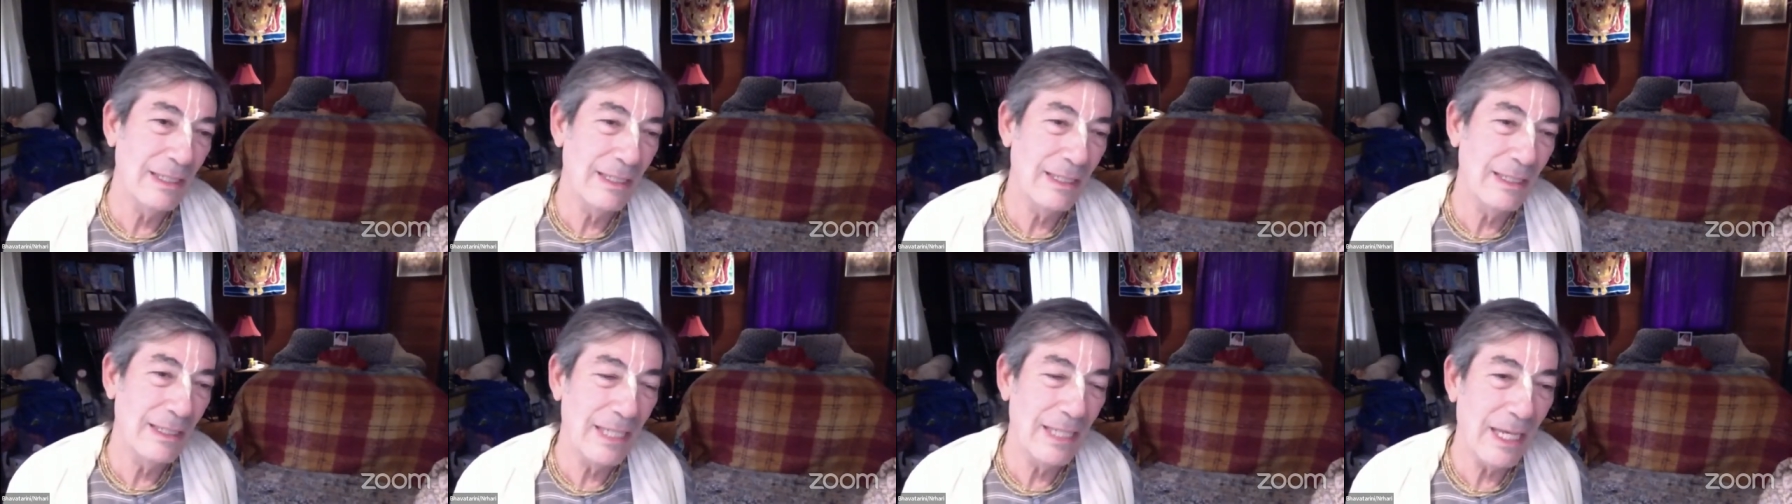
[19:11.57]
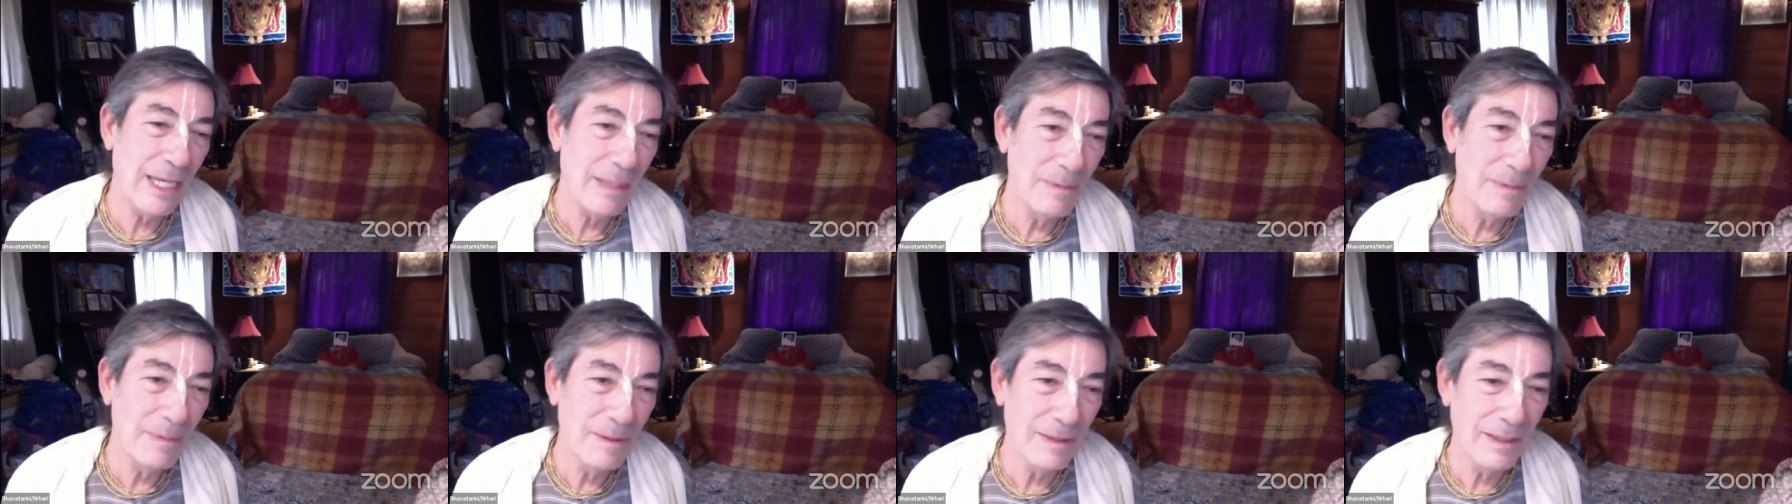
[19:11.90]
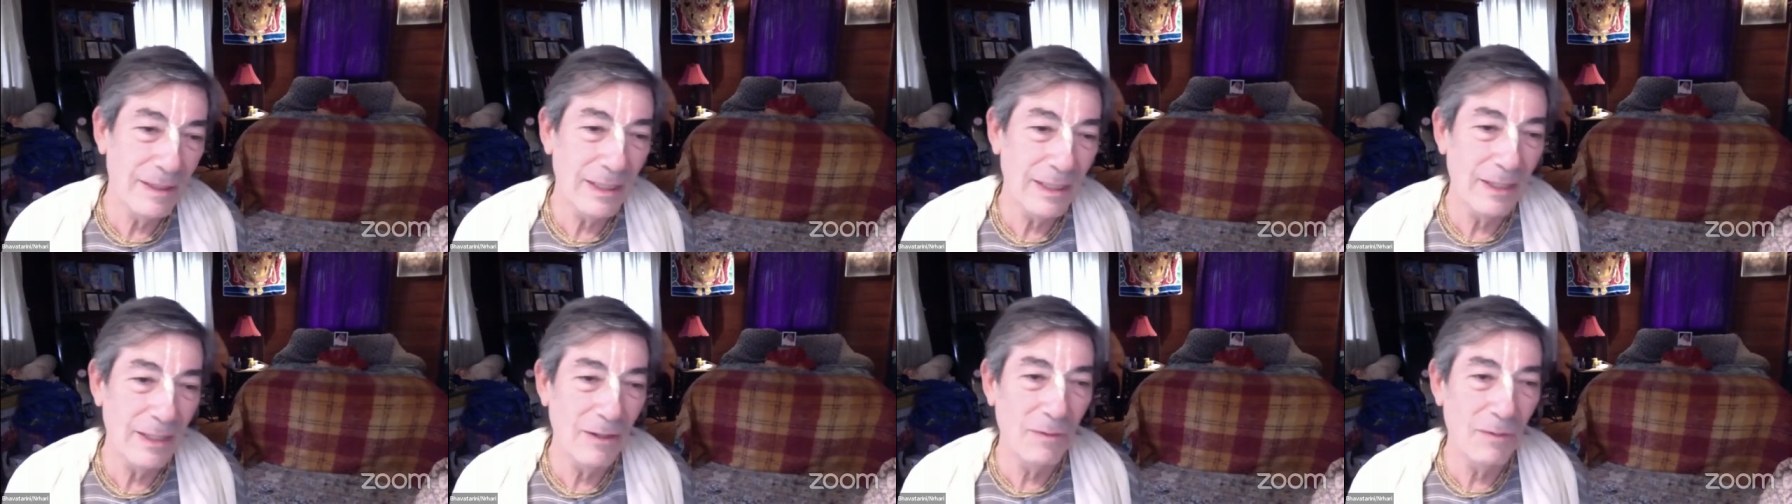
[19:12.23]
depth,
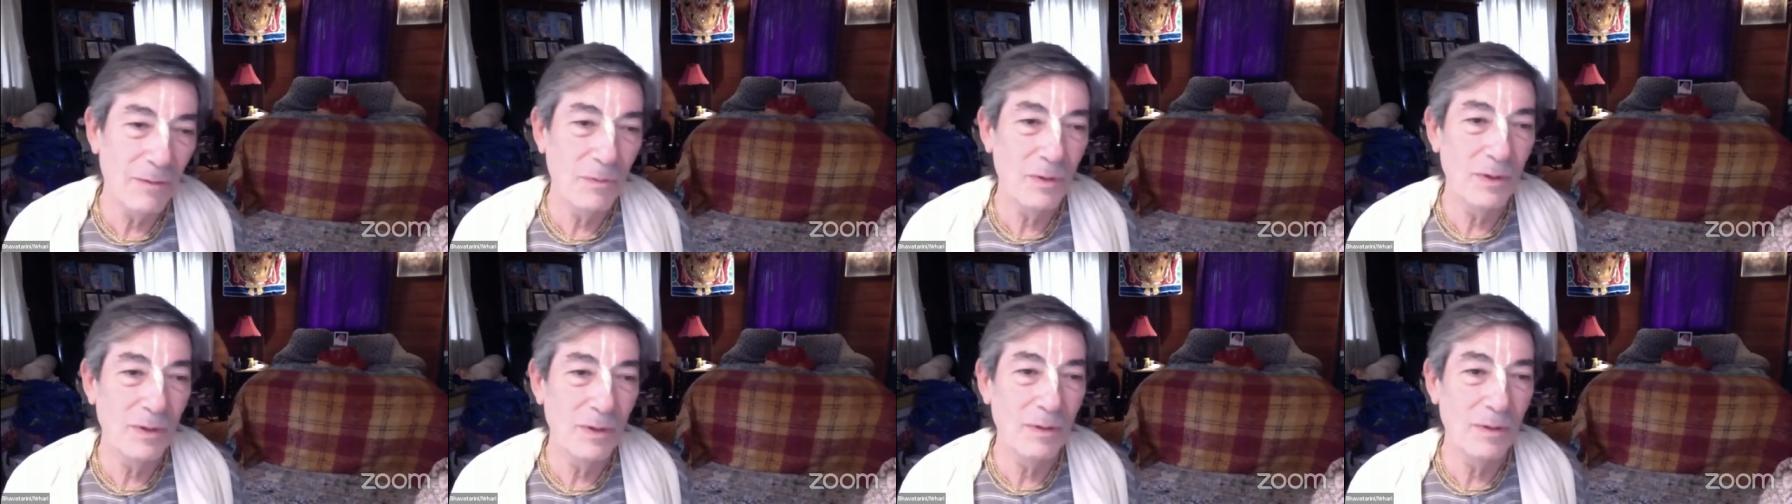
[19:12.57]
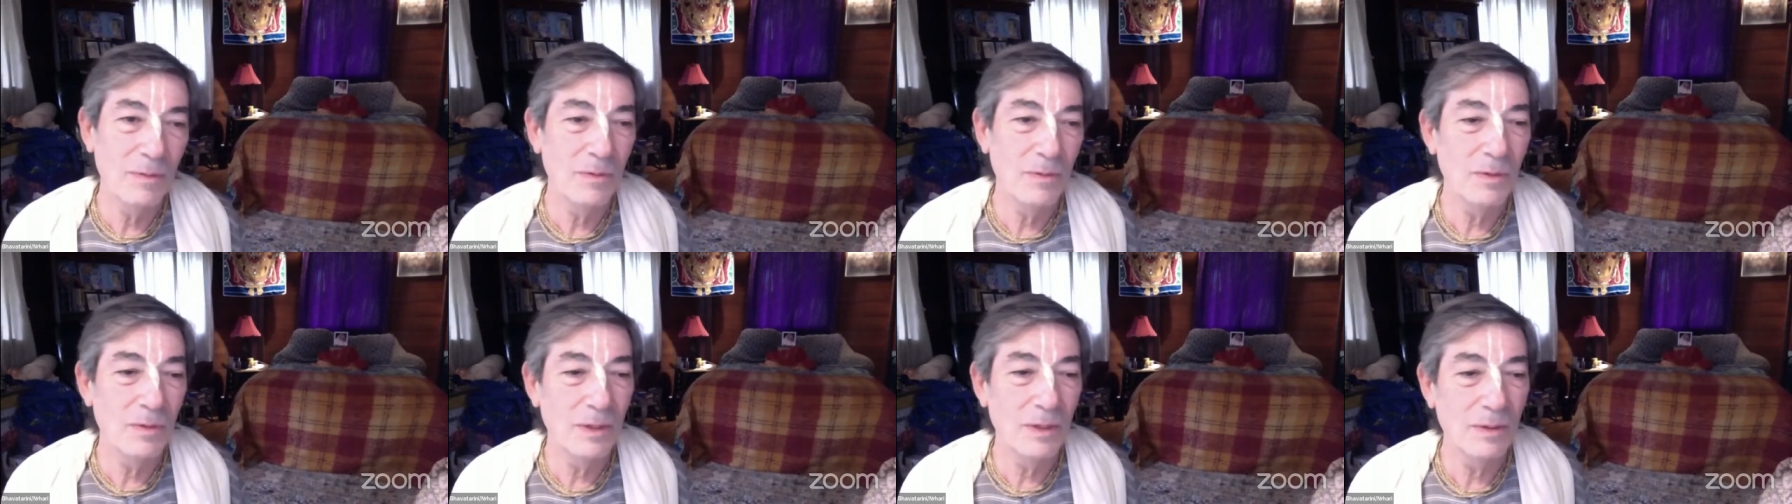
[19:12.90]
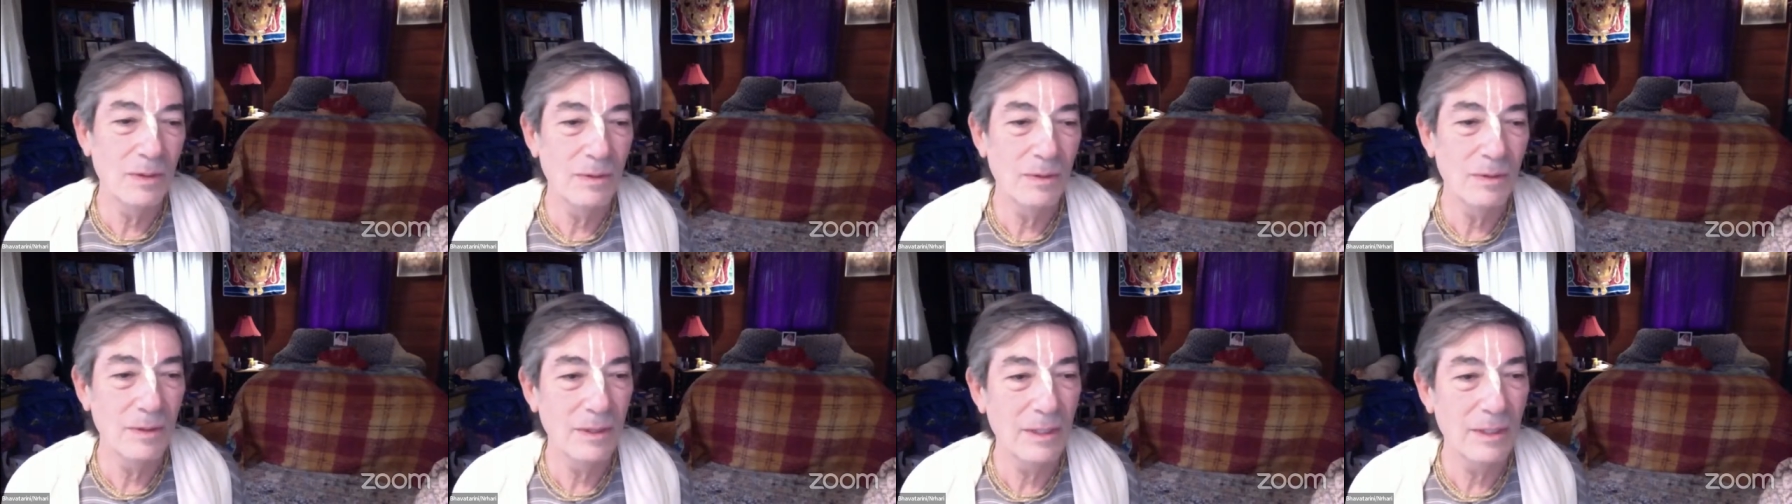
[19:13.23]
you know, with, with
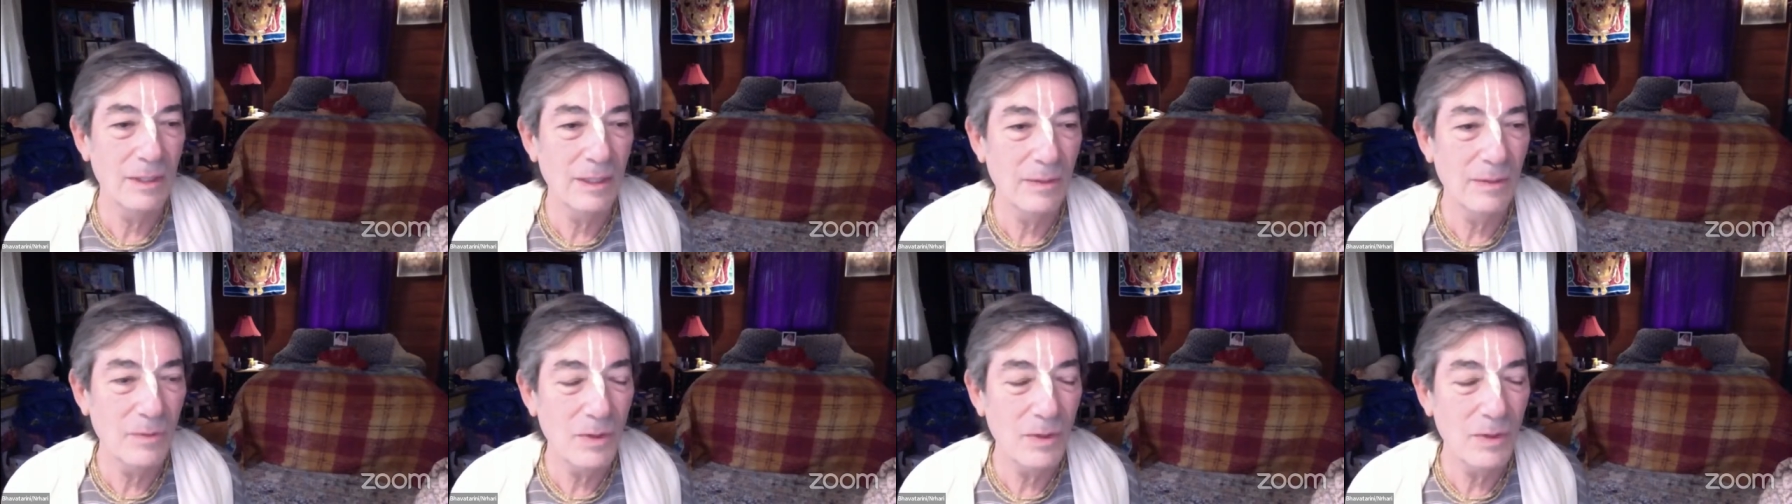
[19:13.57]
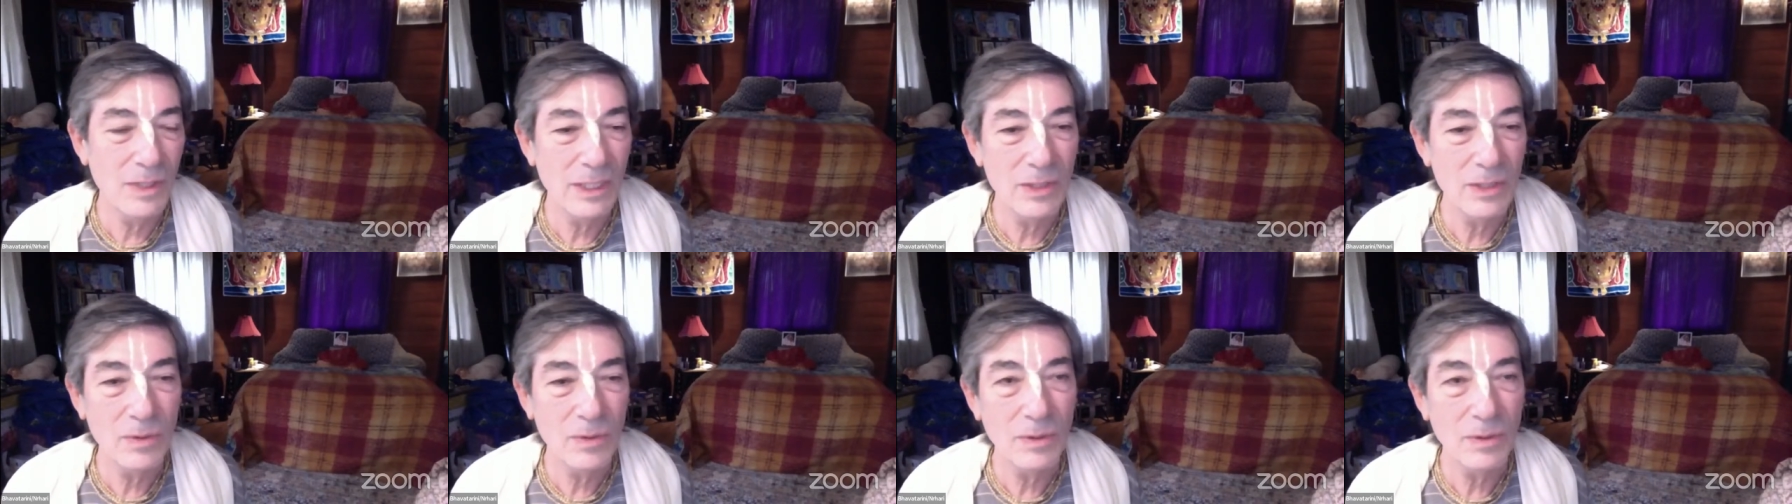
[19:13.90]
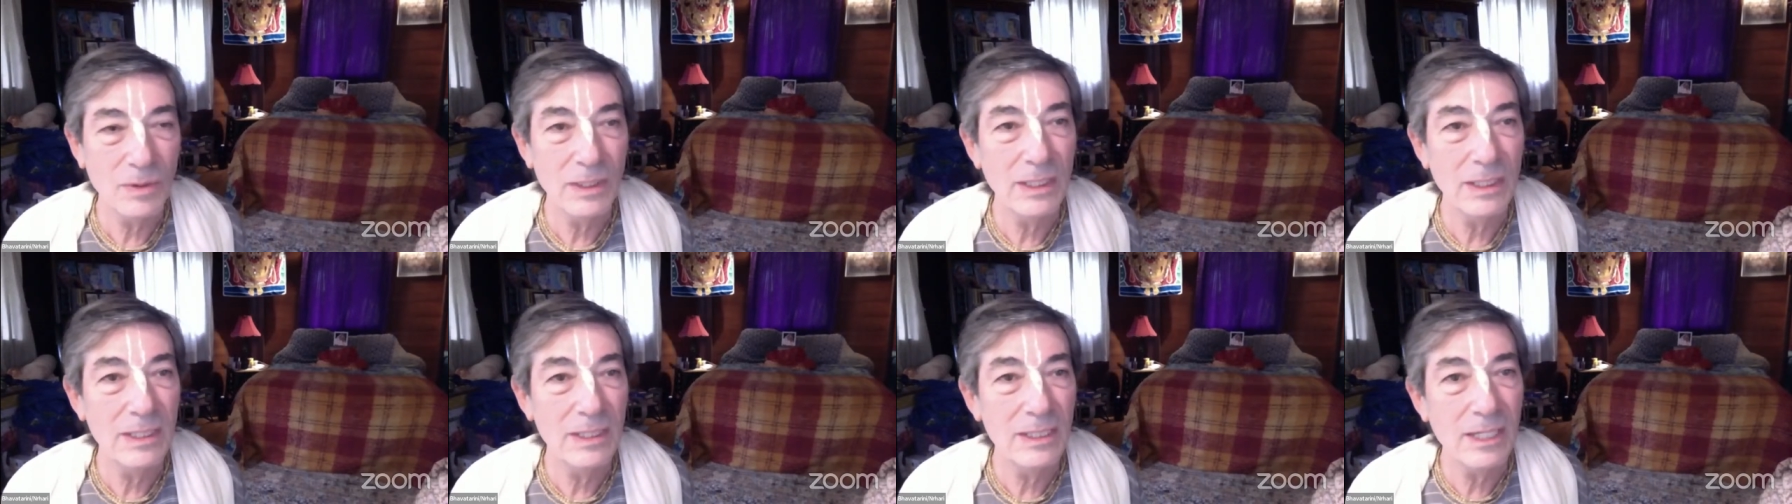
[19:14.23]
the devotees
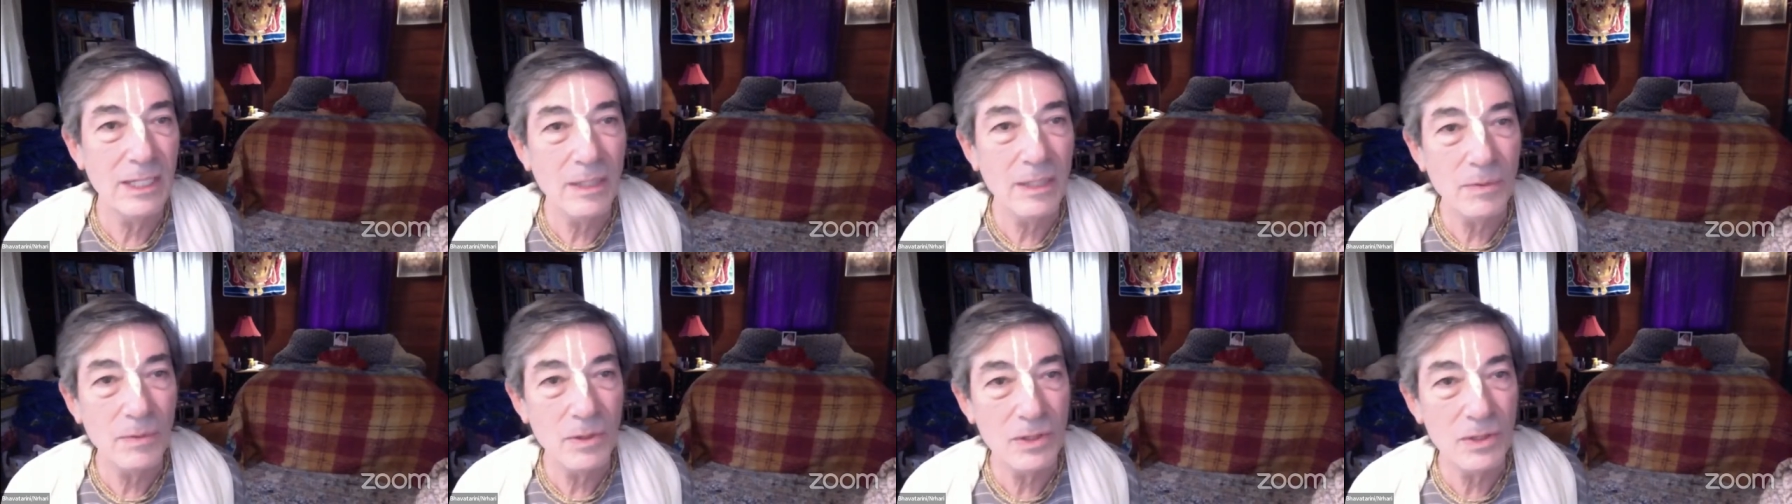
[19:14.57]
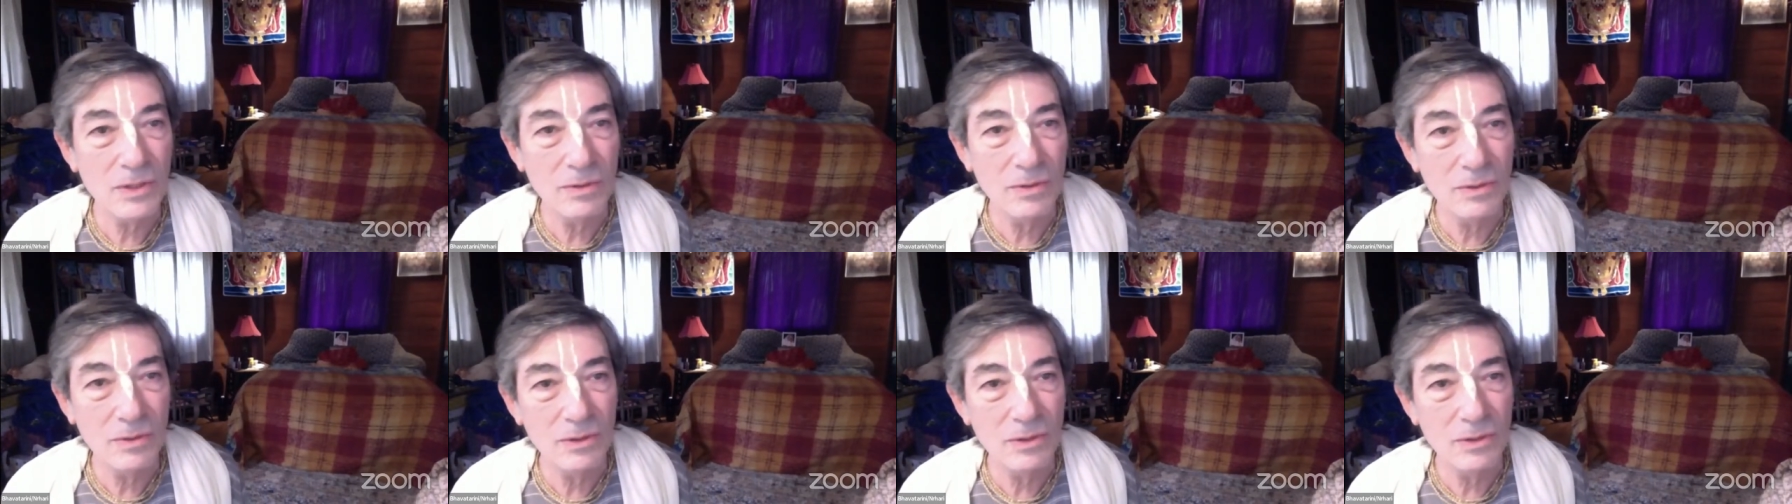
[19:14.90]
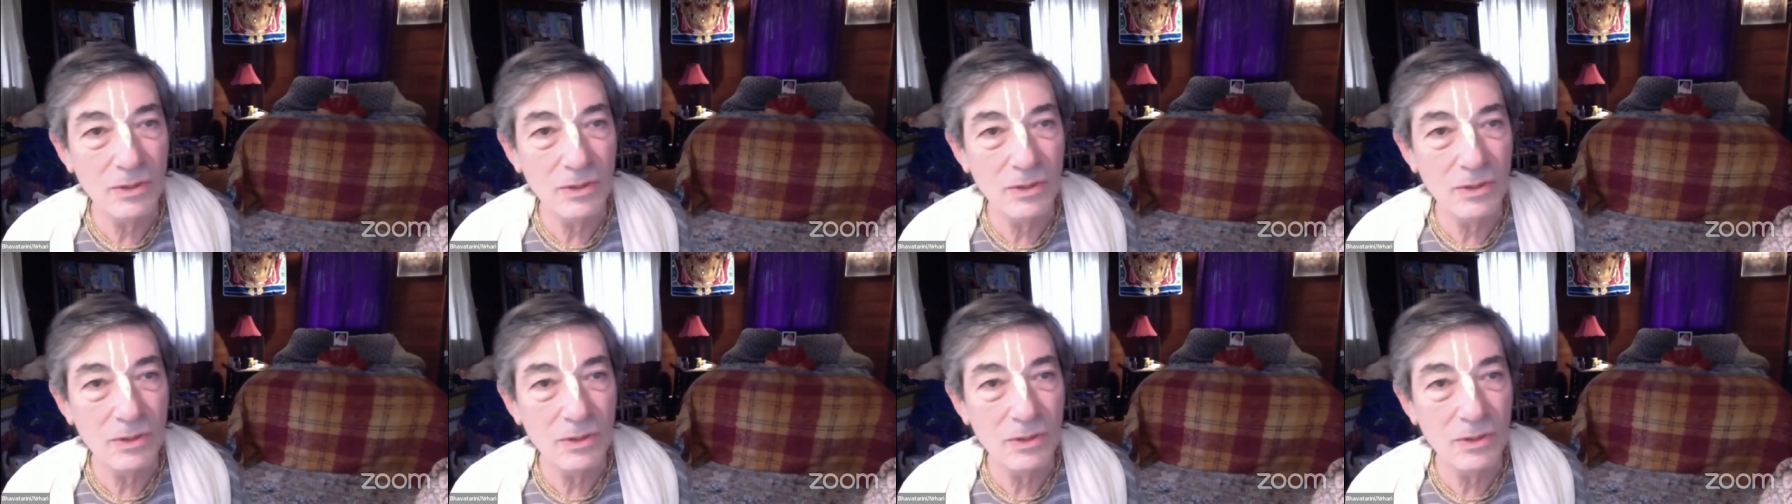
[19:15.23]
when his time was